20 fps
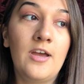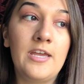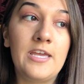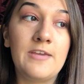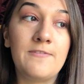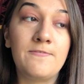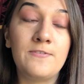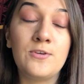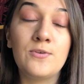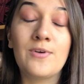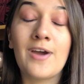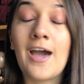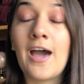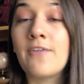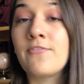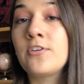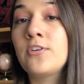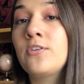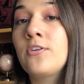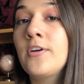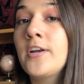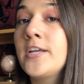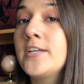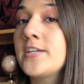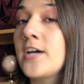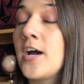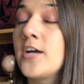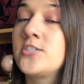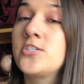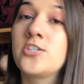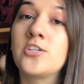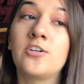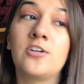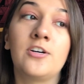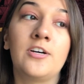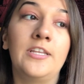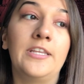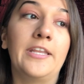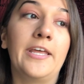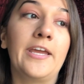if you haven't already touched
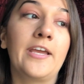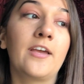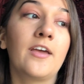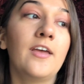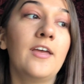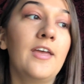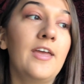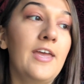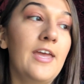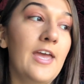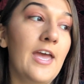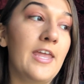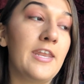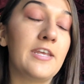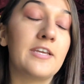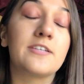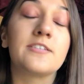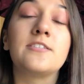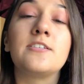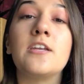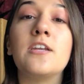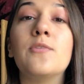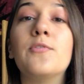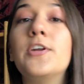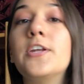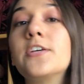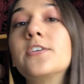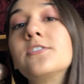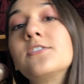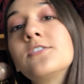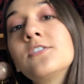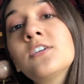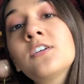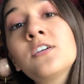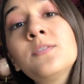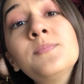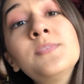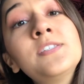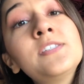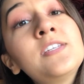on like any extenuating
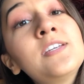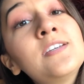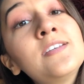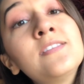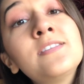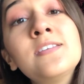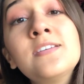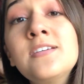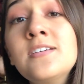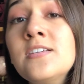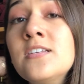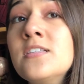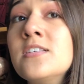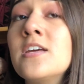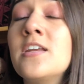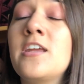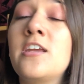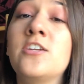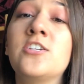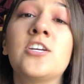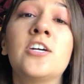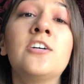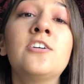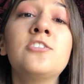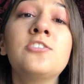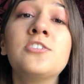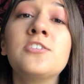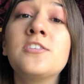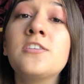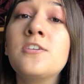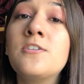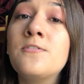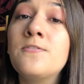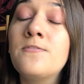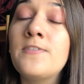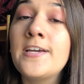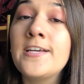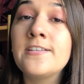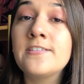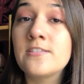circumstances, any challenges that you
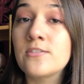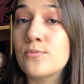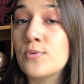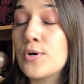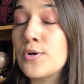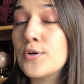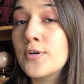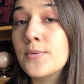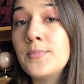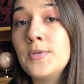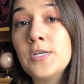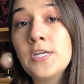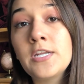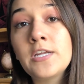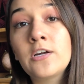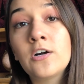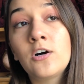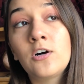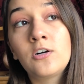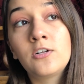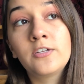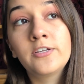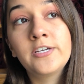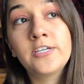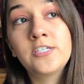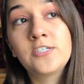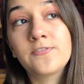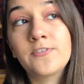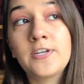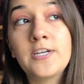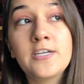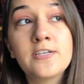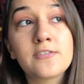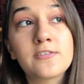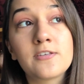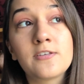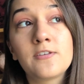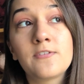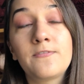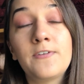face throughout community college,
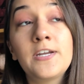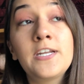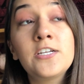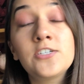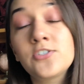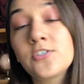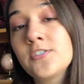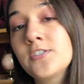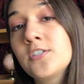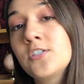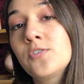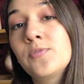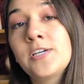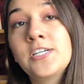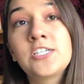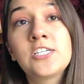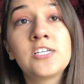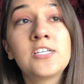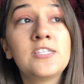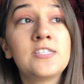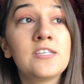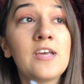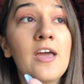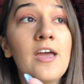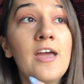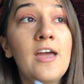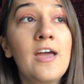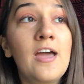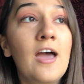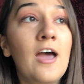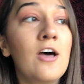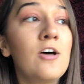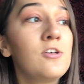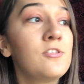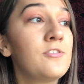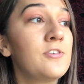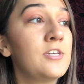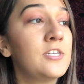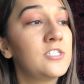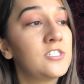financial situations,
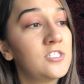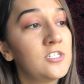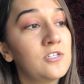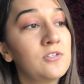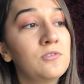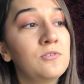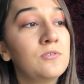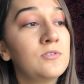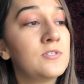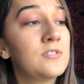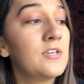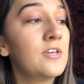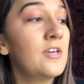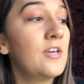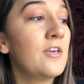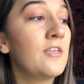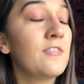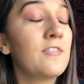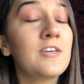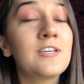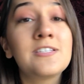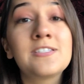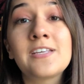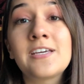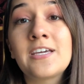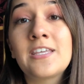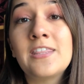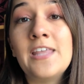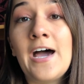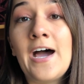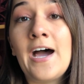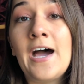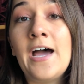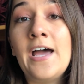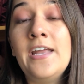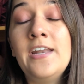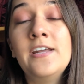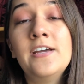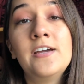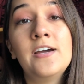health issues, things like
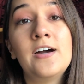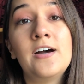that,